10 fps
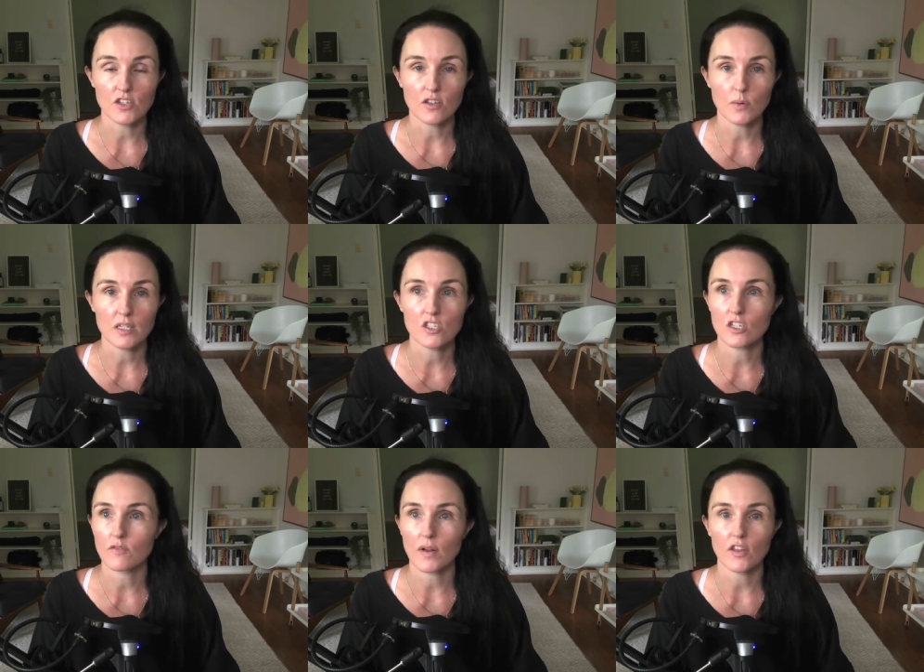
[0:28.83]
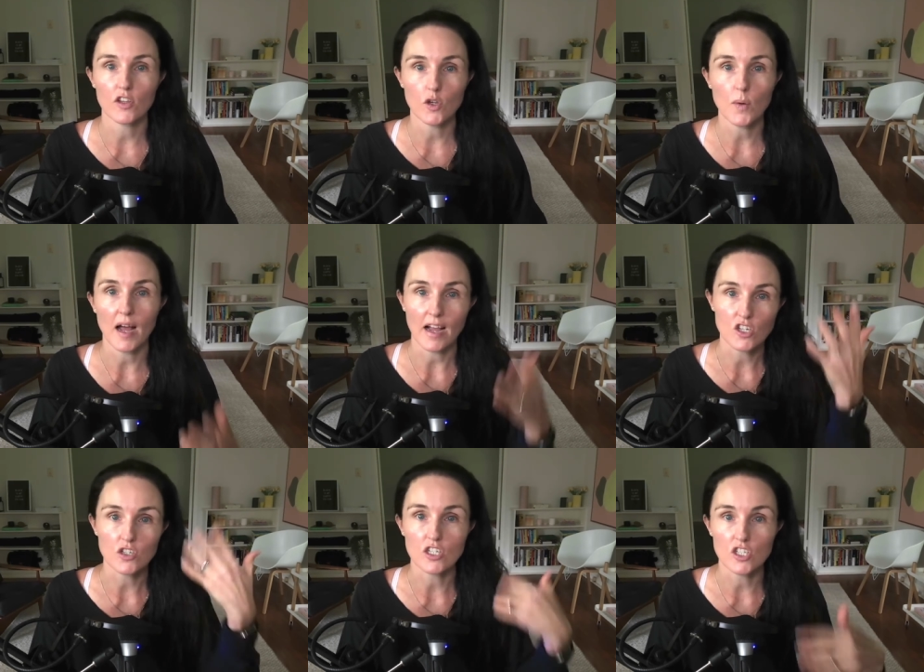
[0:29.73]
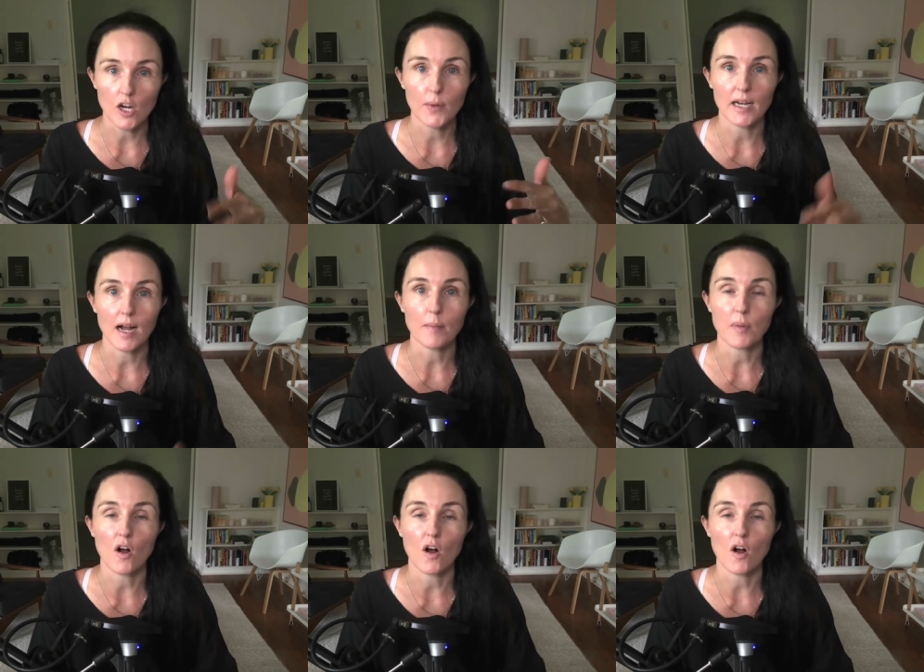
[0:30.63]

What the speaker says: you the question of whether you are actually showing up